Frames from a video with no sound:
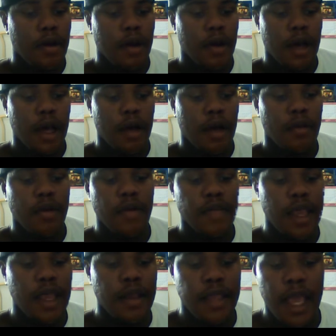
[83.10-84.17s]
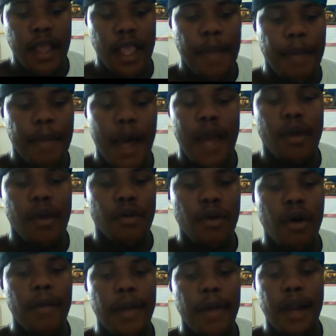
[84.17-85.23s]
don't know if they probably don't know
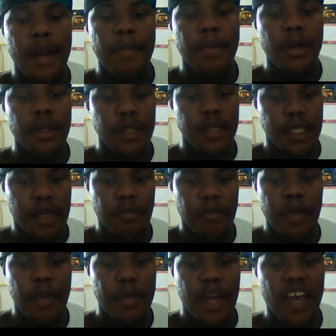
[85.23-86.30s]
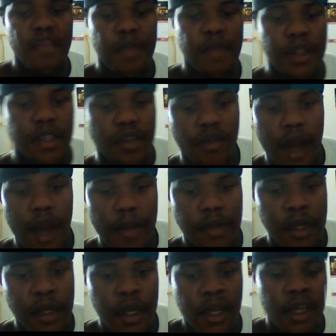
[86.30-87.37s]
about it, but some people that have been subscribed
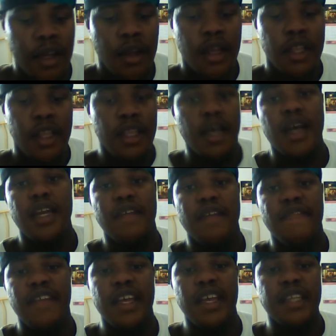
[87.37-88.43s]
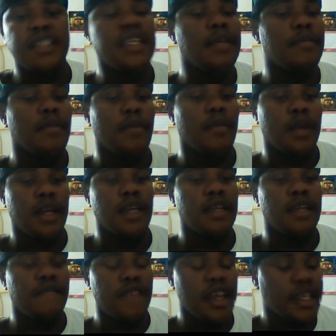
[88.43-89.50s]
to the other one of the other
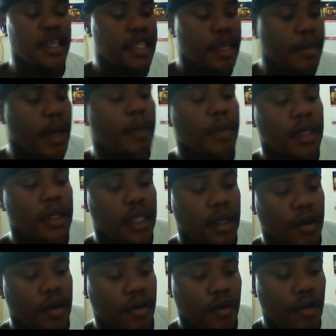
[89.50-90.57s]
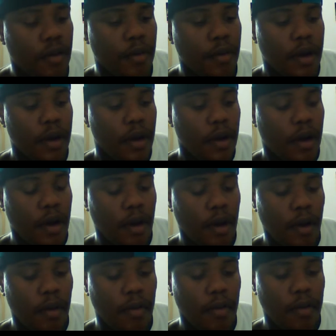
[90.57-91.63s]
VAC members of the group,
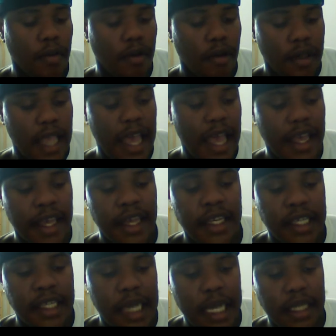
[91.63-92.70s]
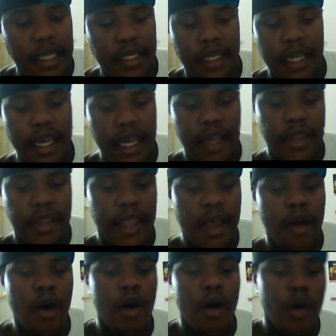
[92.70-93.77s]
that kid Jason, they
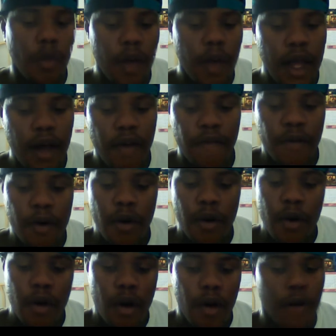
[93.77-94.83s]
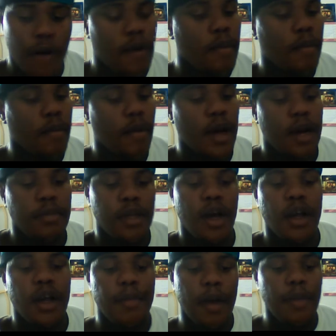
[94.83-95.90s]
are aware of what I'm talking
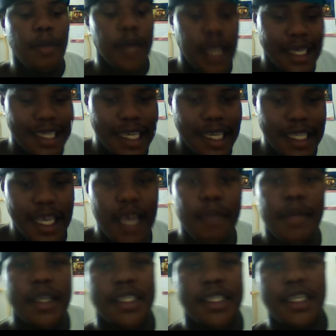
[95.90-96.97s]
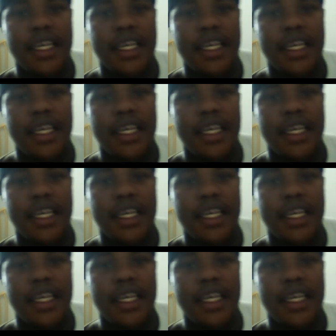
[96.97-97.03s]
about, because he did mention it